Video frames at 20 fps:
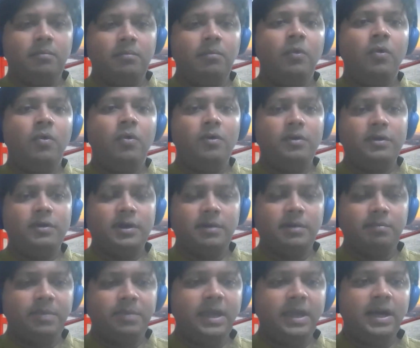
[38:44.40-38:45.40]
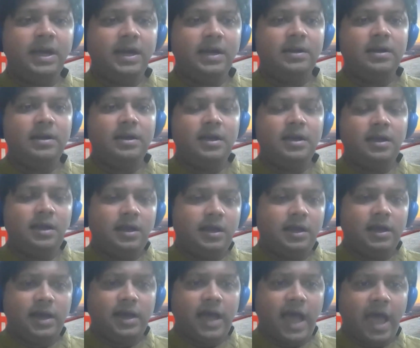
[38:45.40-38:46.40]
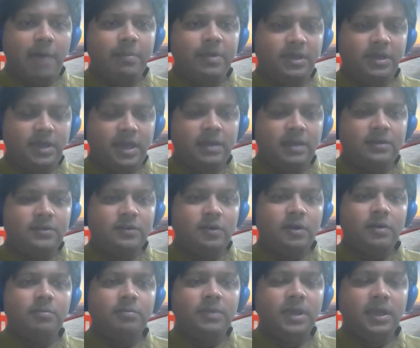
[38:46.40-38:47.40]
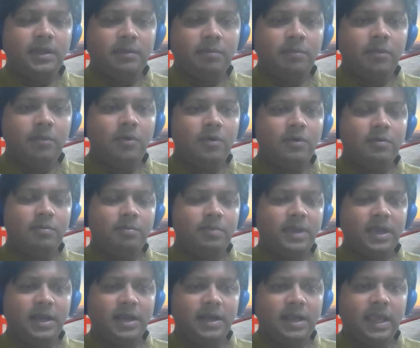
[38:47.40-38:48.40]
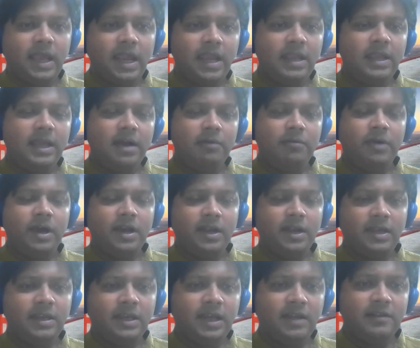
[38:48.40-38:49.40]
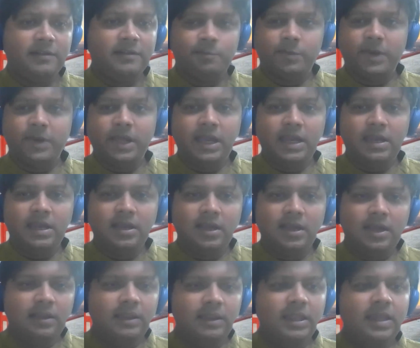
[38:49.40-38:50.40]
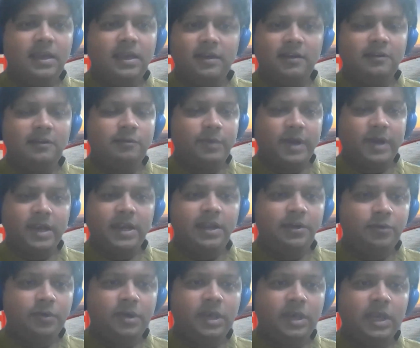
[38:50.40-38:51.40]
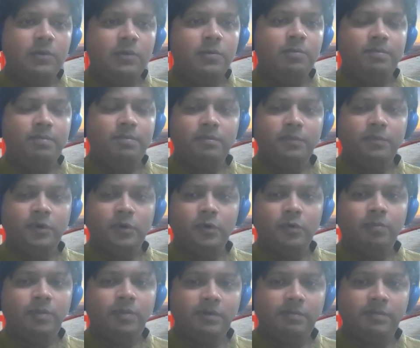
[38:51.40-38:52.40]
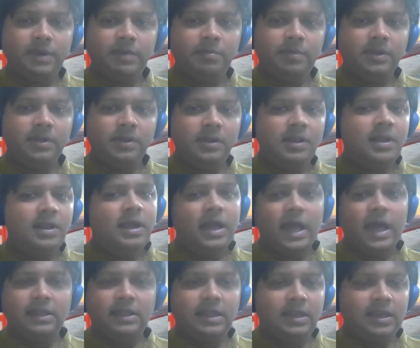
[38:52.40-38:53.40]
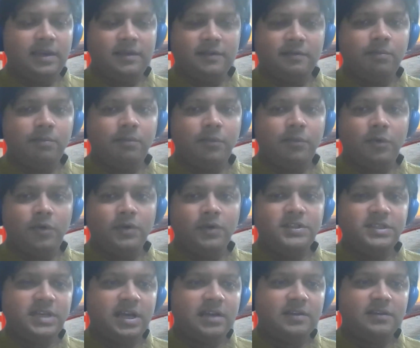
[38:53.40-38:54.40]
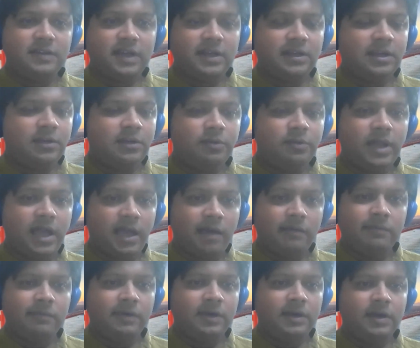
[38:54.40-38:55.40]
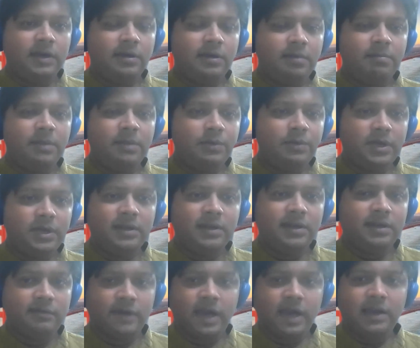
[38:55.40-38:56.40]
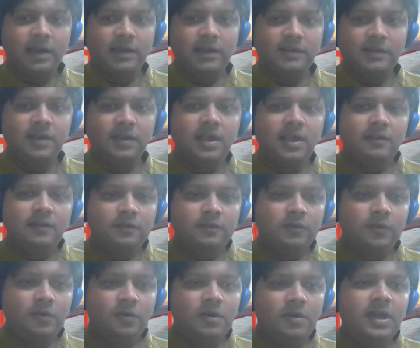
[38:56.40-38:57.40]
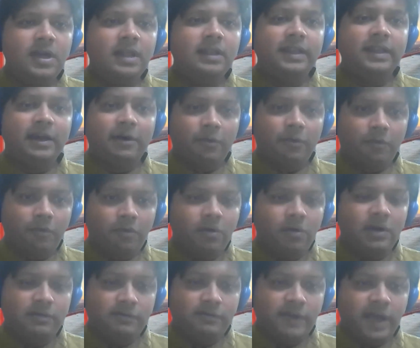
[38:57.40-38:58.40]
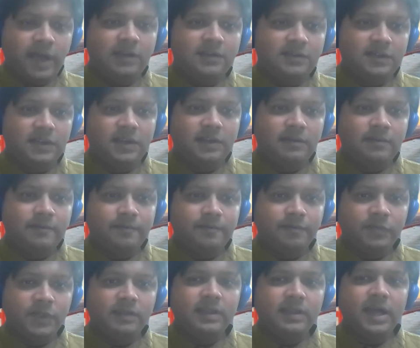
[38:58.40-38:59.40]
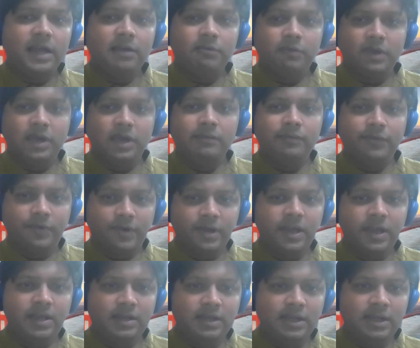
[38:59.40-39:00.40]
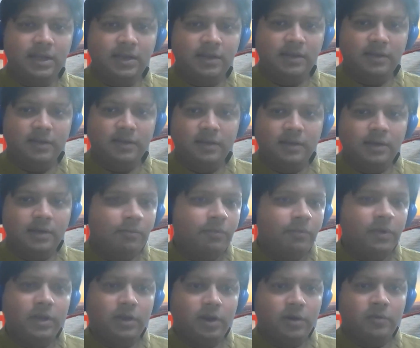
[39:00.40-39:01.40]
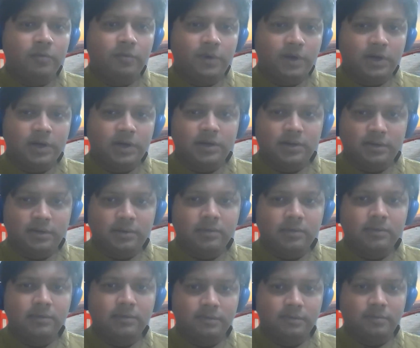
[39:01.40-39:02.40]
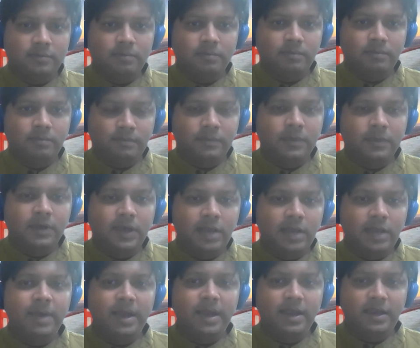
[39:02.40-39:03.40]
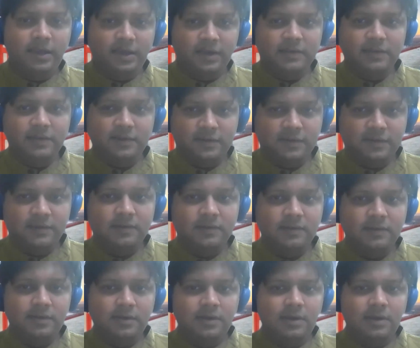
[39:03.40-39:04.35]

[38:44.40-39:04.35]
more bigger habitat or more bigger area where it can spread, then it is spreading to a new group of people, and then it's more chance that it will have a mutated virus. So the old vaccine that we have created will not work in many cases.